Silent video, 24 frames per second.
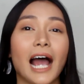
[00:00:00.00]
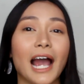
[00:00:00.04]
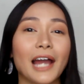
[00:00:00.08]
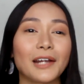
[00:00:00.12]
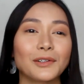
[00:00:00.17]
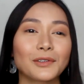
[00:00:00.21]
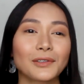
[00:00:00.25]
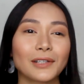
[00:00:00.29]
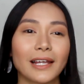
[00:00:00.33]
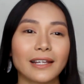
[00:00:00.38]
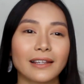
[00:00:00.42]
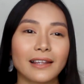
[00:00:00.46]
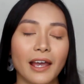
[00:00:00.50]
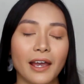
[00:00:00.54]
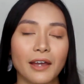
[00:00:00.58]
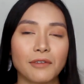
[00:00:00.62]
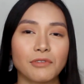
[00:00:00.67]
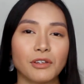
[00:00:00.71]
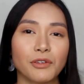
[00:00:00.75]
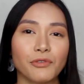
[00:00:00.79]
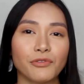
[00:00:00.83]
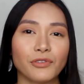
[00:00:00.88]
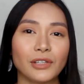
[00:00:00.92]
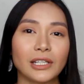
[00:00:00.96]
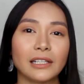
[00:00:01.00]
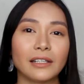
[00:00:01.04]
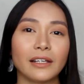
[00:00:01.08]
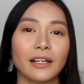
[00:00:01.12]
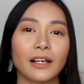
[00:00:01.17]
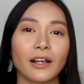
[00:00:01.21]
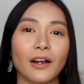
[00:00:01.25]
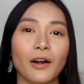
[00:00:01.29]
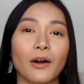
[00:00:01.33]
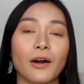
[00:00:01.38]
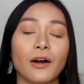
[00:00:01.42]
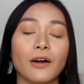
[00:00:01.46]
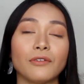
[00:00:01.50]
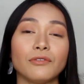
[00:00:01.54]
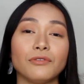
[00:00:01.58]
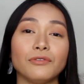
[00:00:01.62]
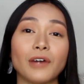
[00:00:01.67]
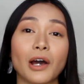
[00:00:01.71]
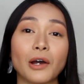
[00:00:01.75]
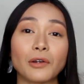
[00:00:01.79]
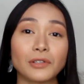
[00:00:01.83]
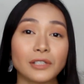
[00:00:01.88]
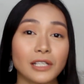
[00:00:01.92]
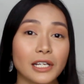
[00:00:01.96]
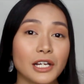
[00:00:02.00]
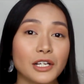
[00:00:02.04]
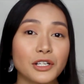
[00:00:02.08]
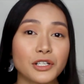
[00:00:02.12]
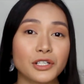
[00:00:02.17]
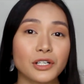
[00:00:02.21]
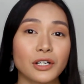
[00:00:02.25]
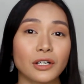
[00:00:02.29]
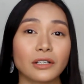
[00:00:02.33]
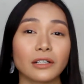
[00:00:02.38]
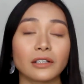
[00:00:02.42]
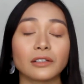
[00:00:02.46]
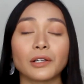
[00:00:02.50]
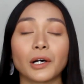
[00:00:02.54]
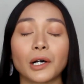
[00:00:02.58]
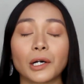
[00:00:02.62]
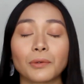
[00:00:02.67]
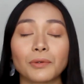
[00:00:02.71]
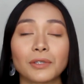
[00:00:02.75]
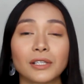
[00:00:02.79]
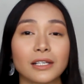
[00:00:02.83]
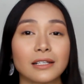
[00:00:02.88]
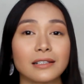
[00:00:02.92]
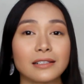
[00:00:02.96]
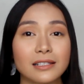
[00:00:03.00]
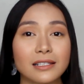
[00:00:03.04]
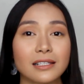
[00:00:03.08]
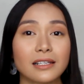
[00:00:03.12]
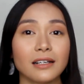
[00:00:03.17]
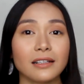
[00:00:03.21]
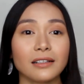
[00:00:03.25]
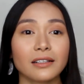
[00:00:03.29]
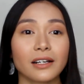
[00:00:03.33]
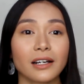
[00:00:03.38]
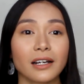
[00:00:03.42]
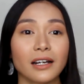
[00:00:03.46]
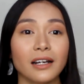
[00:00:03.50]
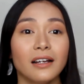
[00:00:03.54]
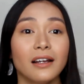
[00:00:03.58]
I don't like the heavy feeling of foundation along with concealer.